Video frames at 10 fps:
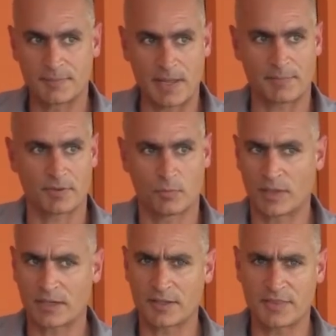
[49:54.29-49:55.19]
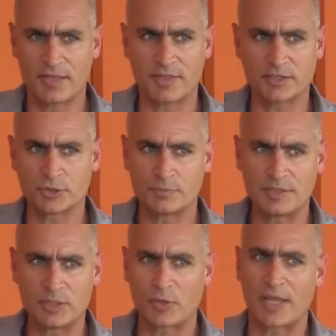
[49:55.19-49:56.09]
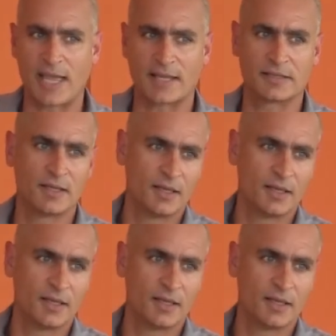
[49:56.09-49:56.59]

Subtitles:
the paper. What are the things that you should be looking at?